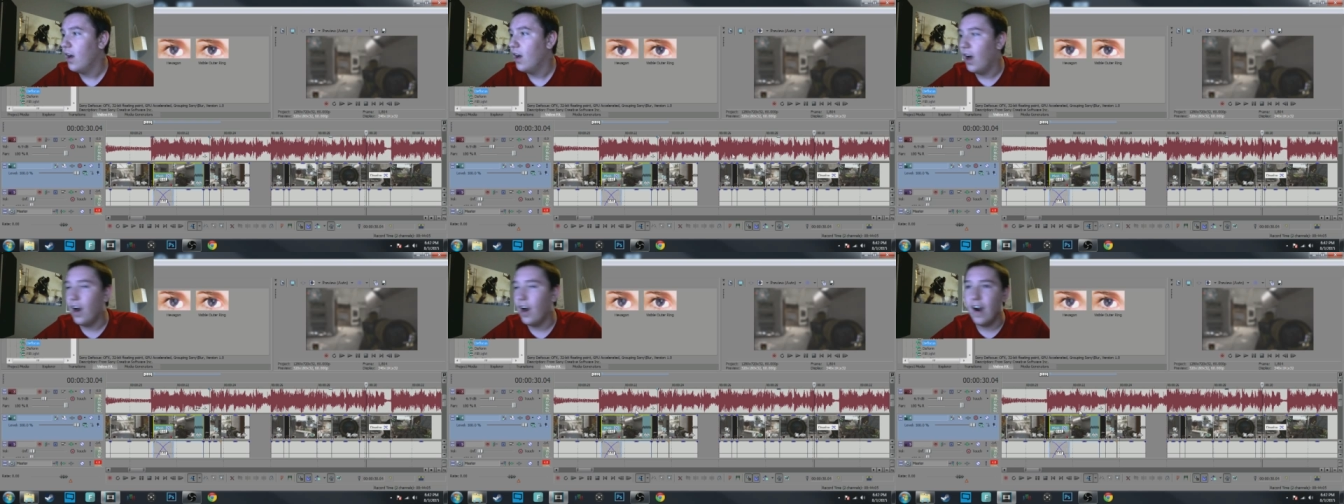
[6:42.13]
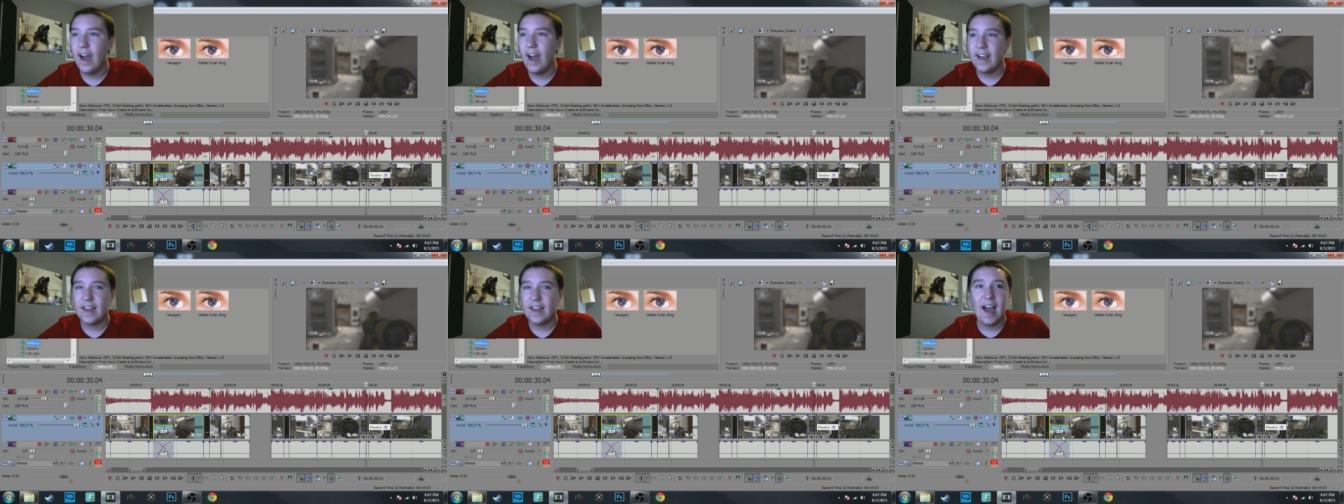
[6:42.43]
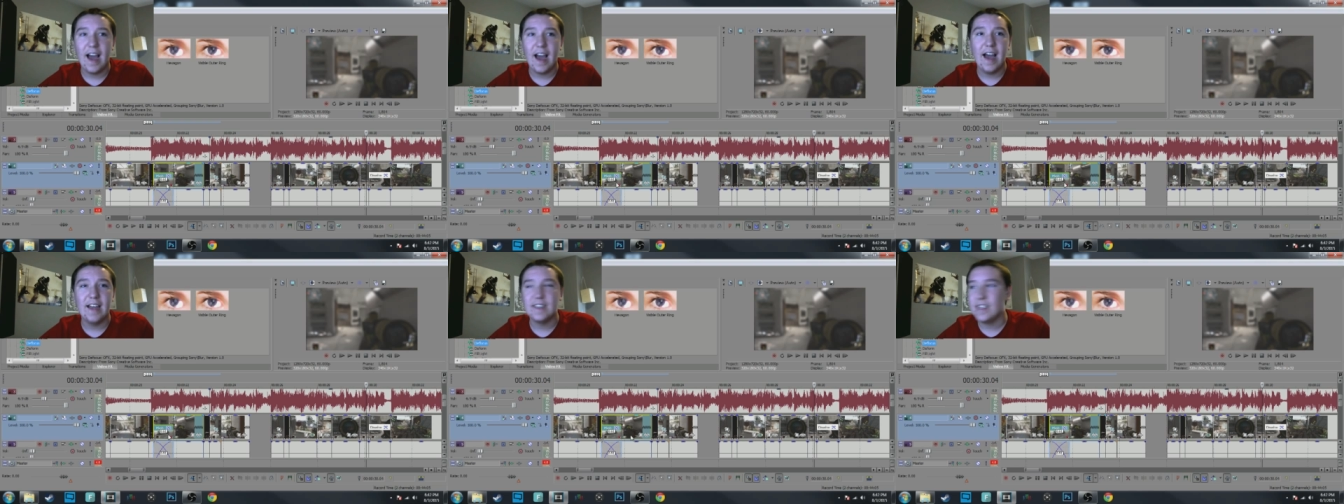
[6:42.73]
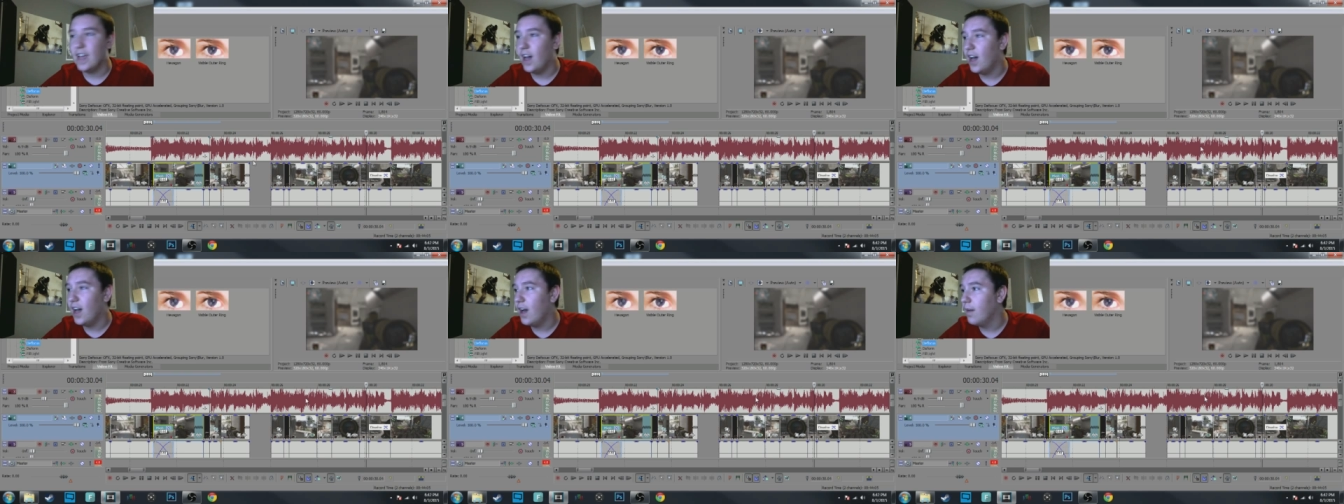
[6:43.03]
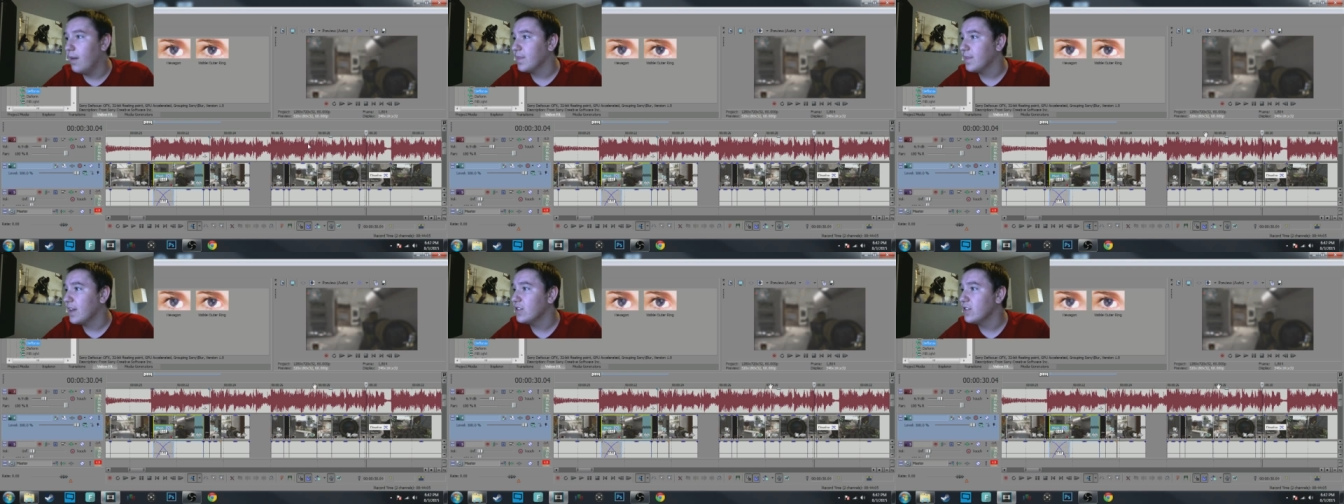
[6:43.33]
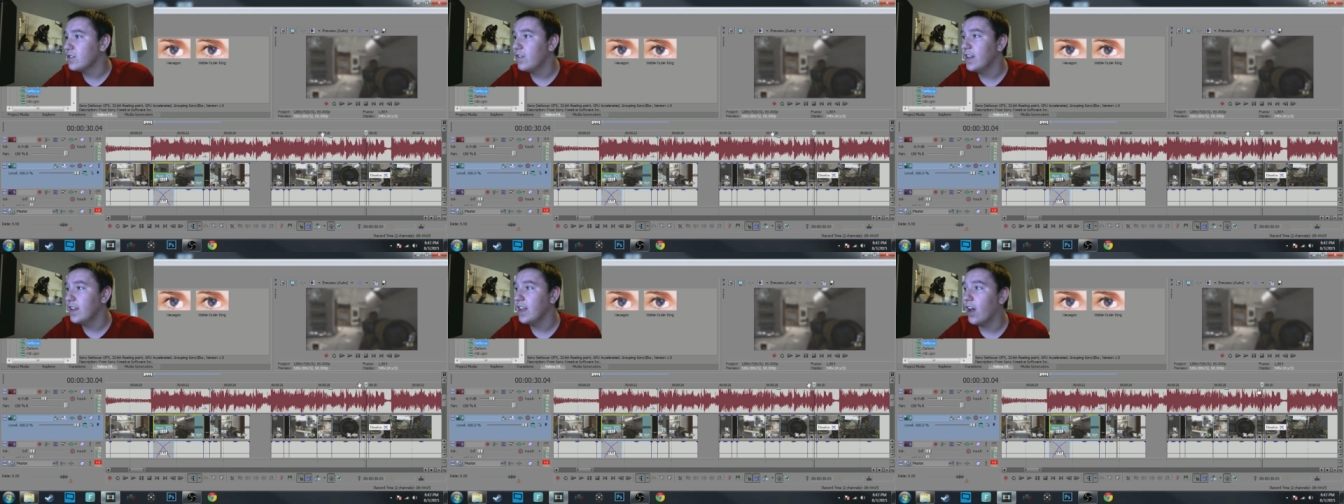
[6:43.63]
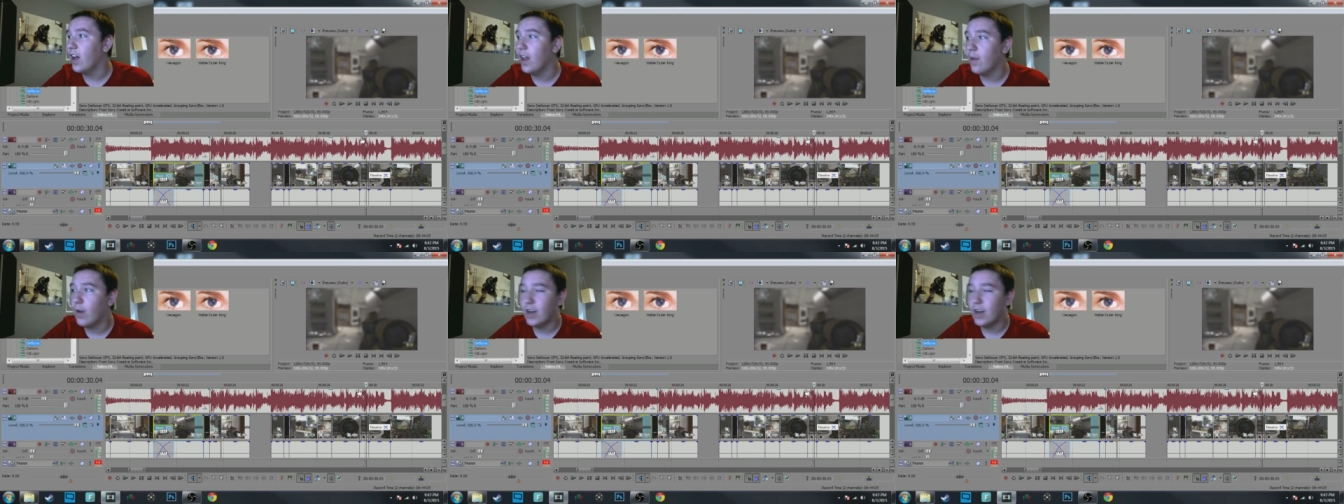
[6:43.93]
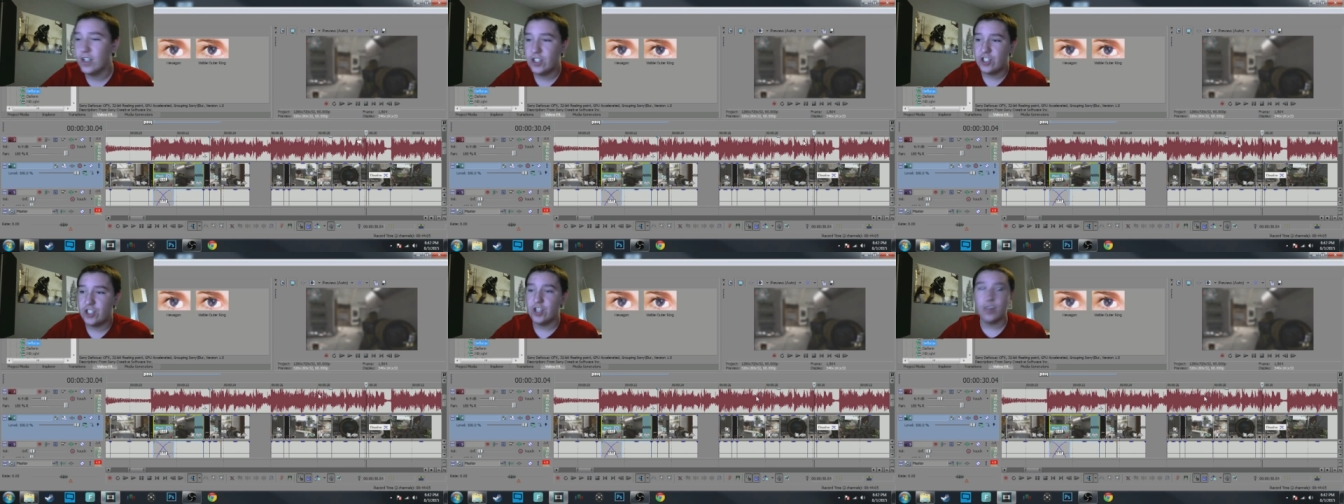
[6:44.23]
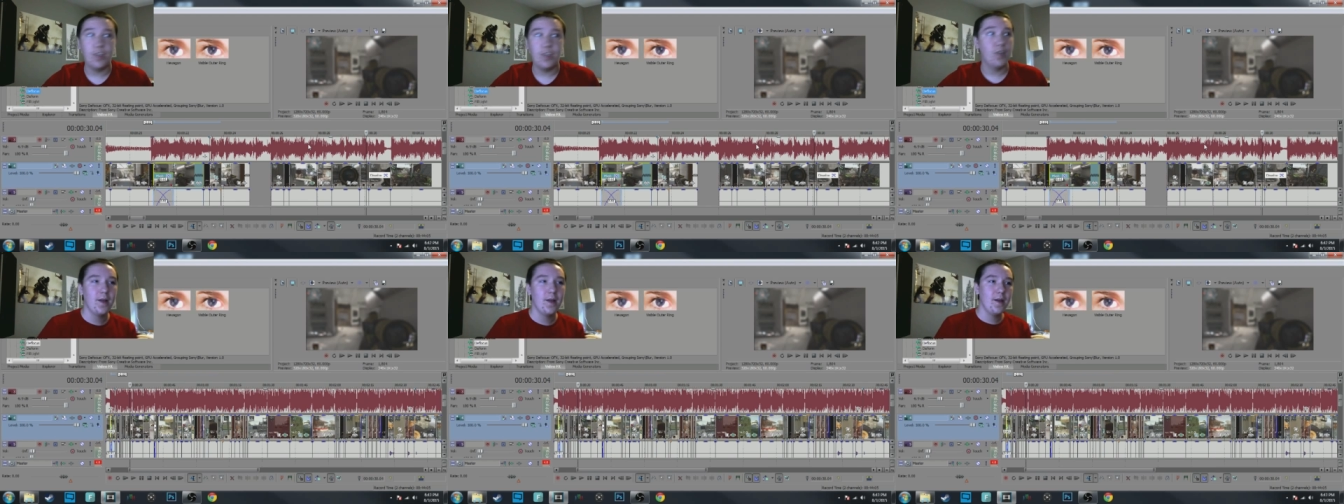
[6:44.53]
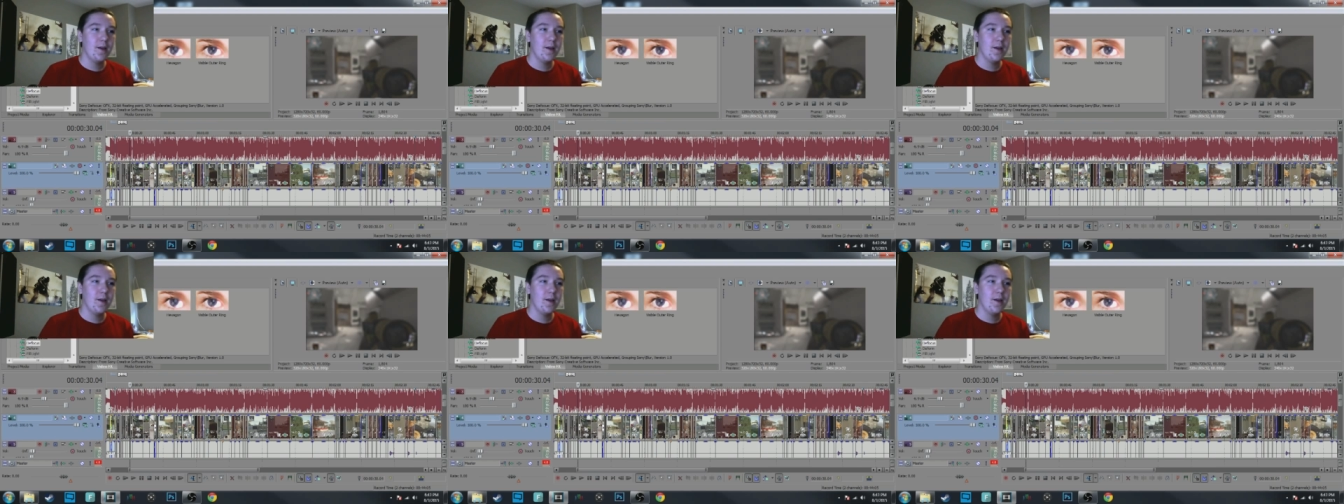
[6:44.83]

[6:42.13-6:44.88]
Alright guys, that was really all I wanted to show you.